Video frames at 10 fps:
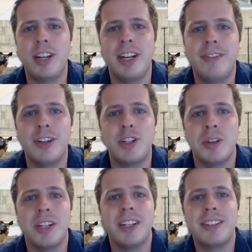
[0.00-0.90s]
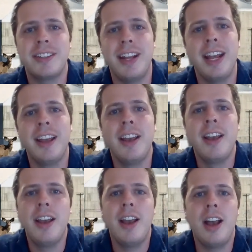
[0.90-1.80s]
Trina for joining us today.
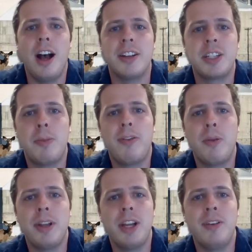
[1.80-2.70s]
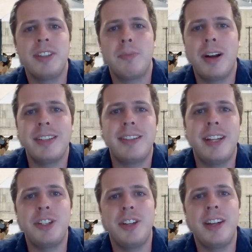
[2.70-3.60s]
So before we go into the
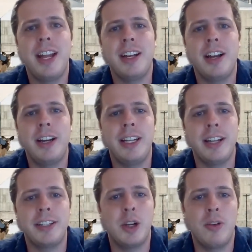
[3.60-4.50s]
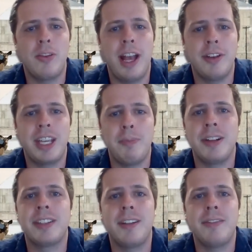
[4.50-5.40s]
presentation tonight, I'd like to go over the
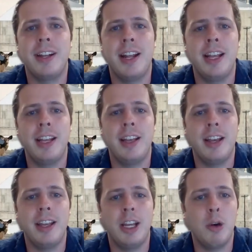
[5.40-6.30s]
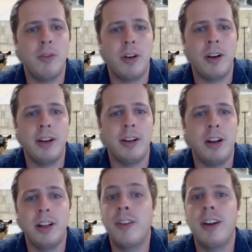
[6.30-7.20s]
housekeeping stuff that I go over in
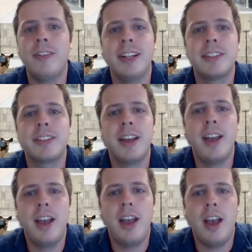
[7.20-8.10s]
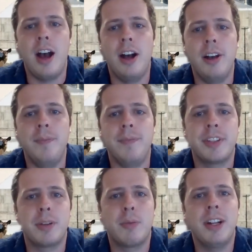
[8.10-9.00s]
all of our events.
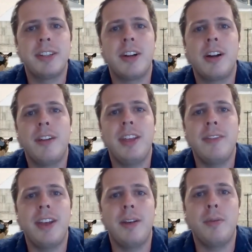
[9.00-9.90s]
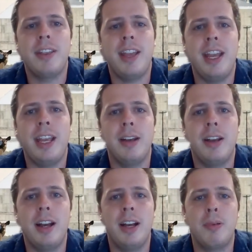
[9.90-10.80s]
So we're going to start off the event with a
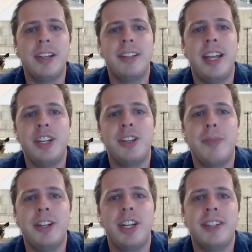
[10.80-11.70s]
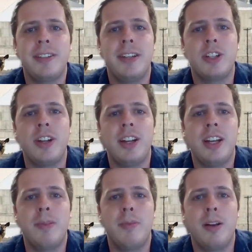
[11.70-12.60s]
presentation by Jason and
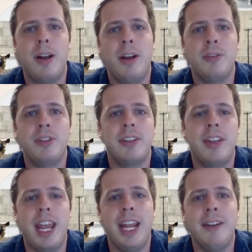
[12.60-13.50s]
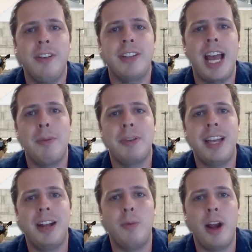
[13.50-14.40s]
Trina around Hanford's
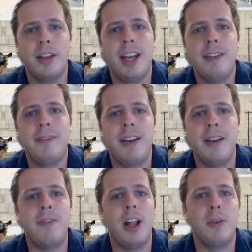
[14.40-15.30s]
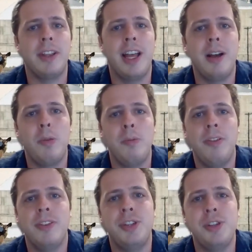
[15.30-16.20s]
habitat and wildlife, and following that we'll
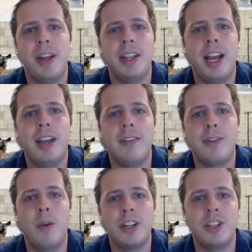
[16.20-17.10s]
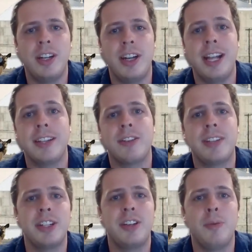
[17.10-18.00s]
move into a live question and answer
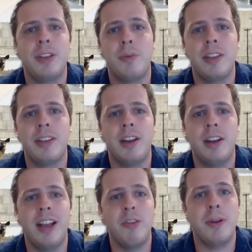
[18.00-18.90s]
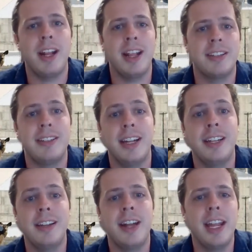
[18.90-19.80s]
session with everybody that's
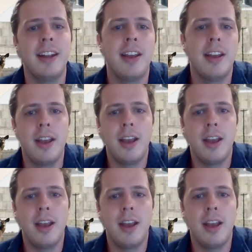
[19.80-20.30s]
attending tonight.